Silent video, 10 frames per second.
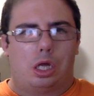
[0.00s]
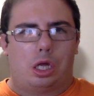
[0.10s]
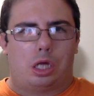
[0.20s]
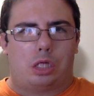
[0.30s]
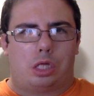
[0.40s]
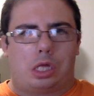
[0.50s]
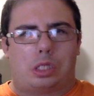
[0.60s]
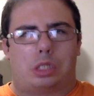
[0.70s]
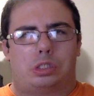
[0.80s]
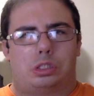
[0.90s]
And an
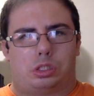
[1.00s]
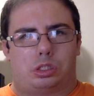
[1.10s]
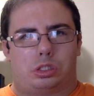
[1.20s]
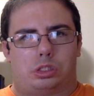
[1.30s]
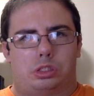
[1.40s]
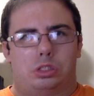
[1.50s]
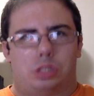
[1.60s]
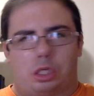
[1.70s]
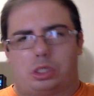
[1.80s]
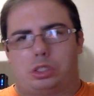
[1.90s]
even
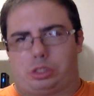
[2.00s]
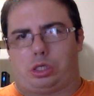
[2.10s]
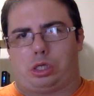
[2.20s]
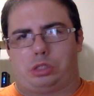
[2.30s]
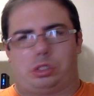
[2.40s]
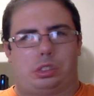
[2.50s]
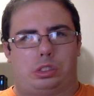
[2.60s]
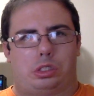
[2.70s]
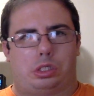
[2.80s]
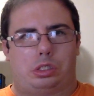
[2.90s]
more interesting
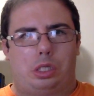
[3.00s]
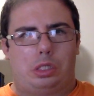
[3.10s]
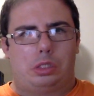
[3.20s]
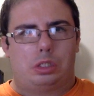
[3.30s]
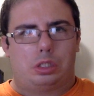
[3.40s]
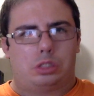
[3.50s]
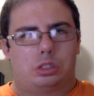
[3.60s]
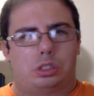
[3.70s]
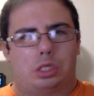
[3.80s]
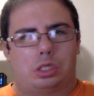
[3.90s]
choice,
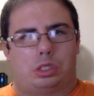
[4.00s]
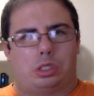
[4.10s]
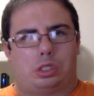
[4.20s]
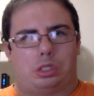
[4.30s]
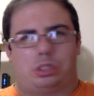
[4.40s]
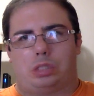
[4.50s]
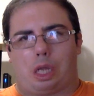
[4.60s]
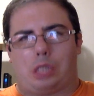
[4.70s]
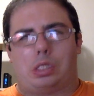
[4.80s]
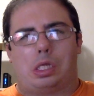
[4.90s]
releasing this
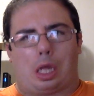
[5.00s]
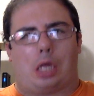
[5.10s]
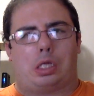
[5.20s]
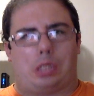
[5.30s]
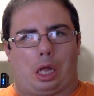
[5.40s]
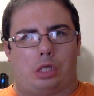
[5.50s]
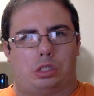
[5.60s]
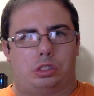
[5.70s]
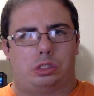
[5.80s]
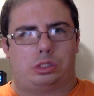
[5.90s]

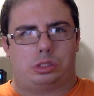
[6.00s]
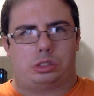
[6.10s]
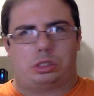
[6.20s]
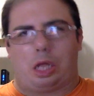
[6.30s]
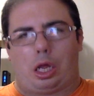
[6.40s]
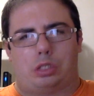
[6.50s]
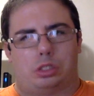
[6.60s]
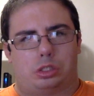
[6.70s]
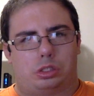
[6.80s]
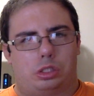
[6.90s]
$99
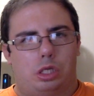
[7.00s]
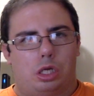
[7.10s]
stylus.